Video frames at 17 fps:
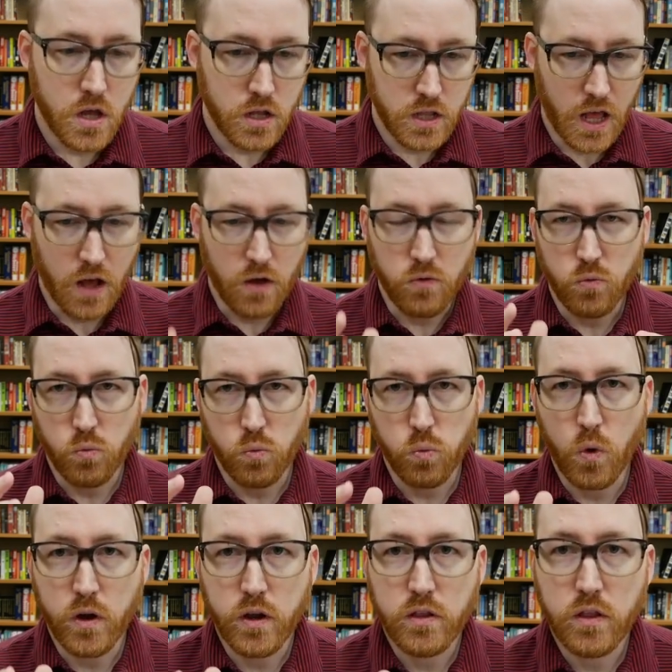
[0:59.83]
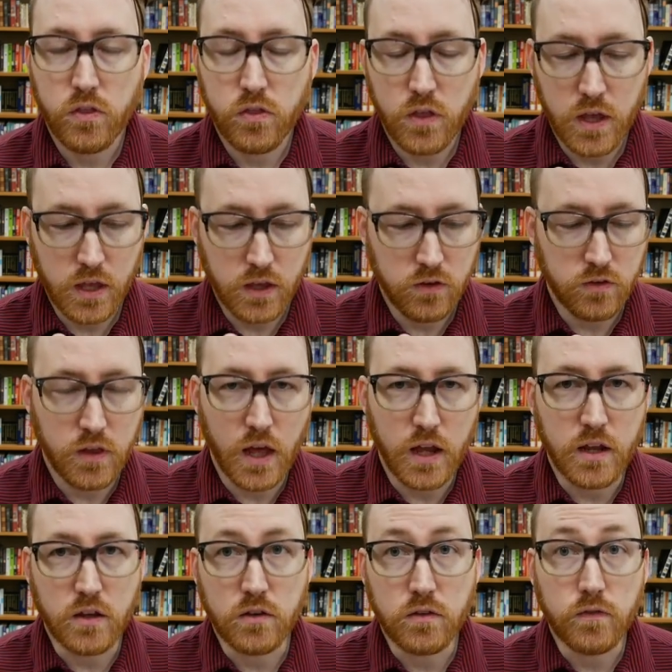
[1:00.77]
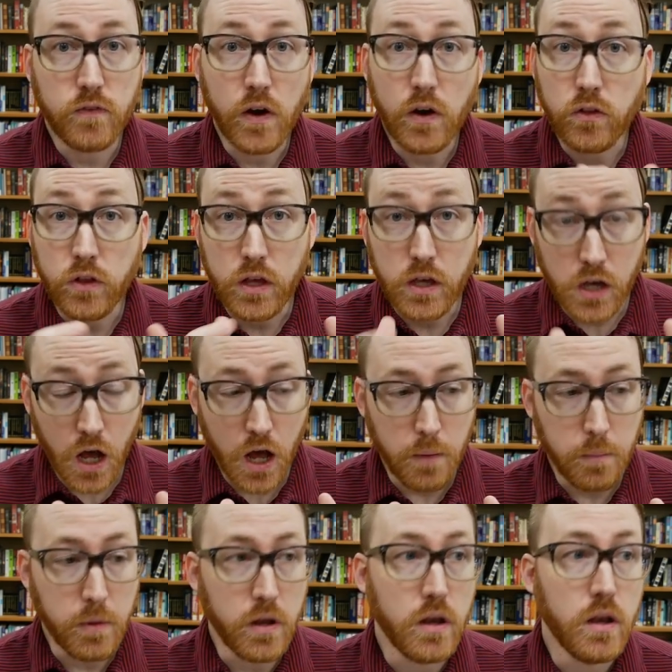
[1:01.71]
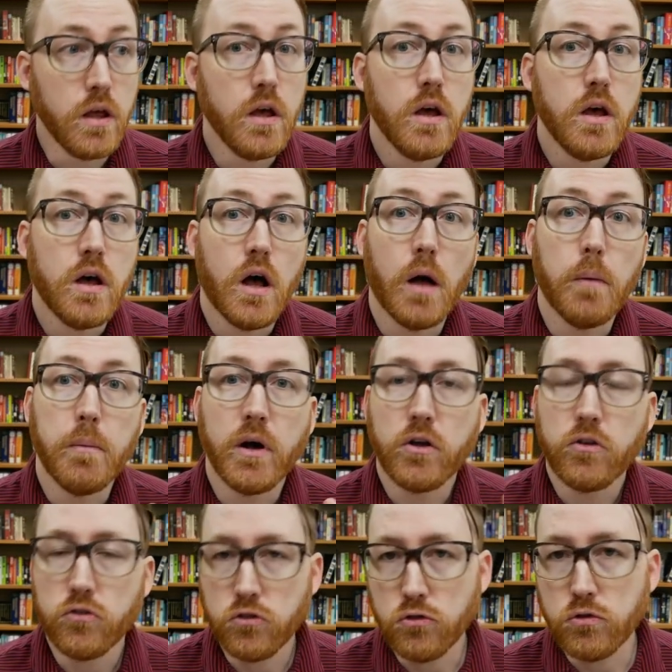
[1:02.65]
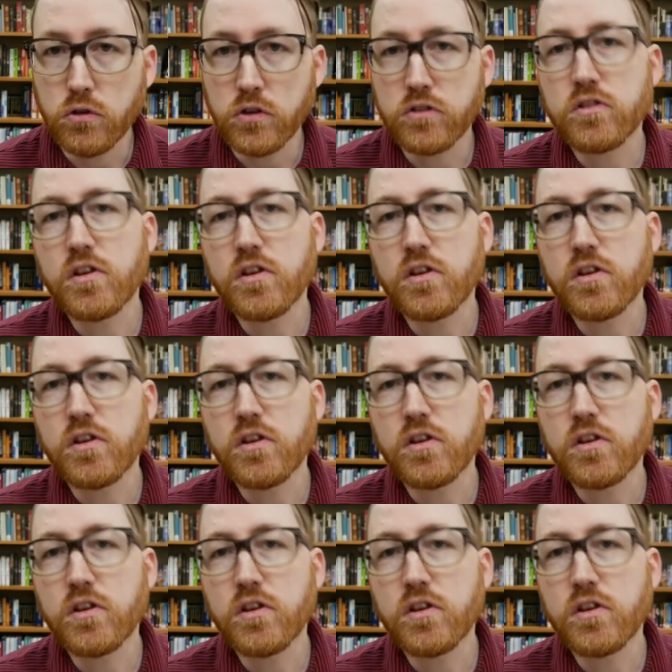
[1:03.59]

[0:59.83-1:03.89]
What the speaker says: Now, one of the things that is fairly common among students